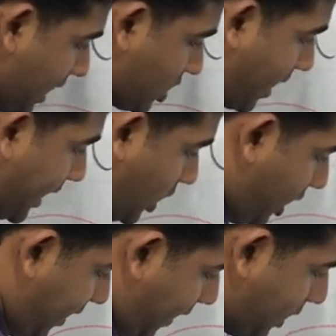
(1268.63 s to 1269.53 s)
is slightly
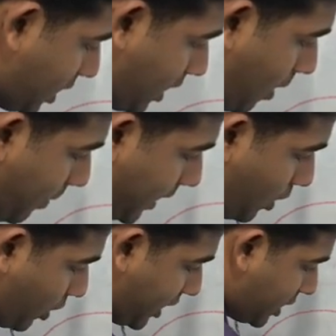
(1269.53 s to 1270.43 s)
greater, medial
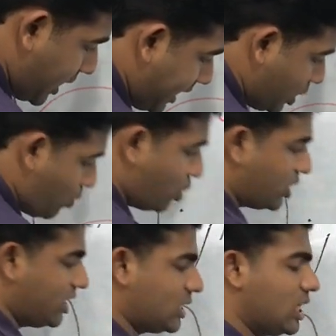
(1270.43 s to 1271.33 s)
rotation range of
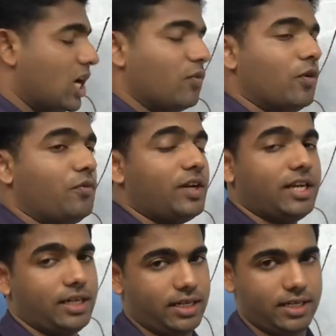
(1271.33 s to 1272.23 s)
motion is
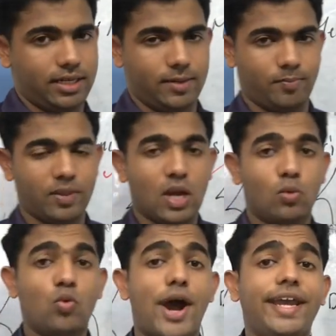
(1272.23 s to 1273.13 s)
15 degree.
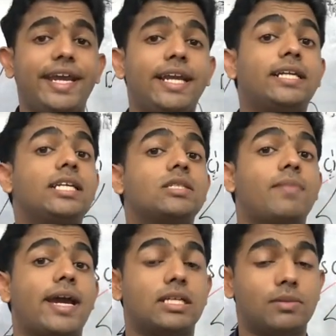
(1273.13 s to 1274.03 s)
Why it is
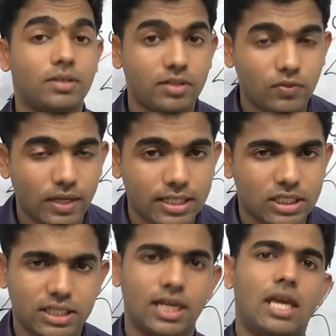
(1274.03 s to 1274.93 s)
maximum
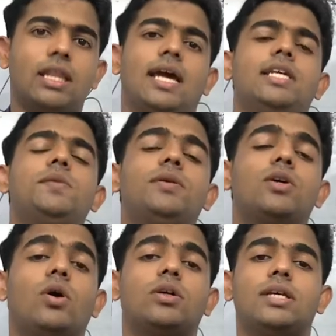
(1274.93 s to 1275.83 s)
inflection? That is
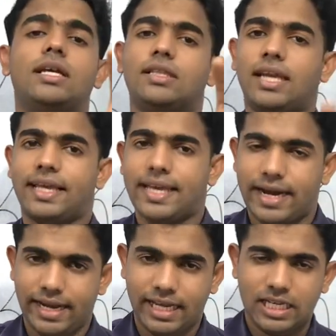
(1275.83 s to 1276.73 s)
because the
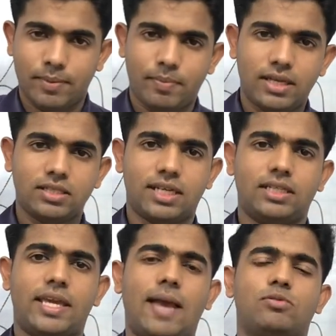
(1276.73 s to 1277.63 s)
ligaments
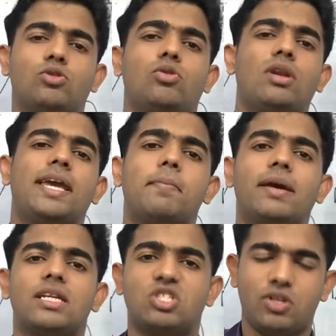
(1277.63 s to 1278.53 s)
and
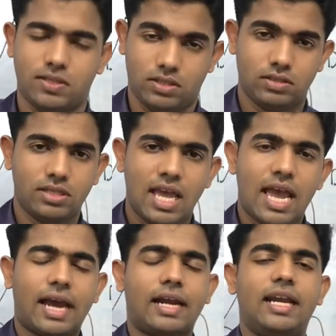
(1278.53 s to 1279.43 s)
capsulo-ligament structures
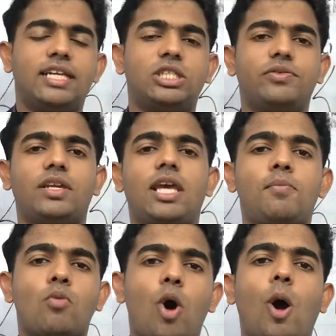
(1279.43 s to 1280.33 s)
are relatively
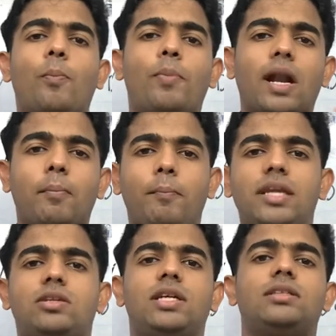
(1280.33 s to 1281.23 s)
more
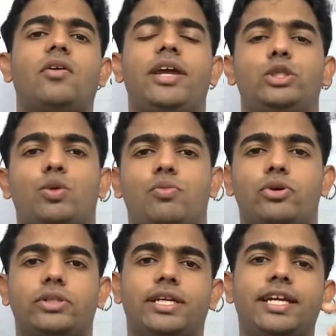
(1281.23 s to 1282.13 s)
permitting the range of
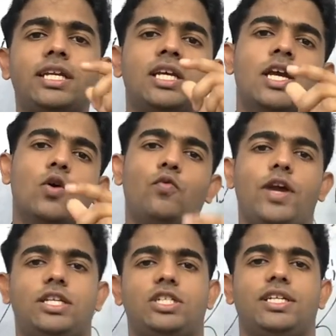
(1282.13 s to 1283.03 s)
motion in
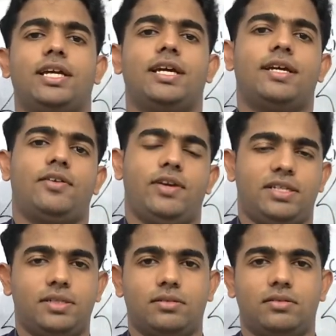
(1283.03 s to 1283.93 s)
flexion and flexion.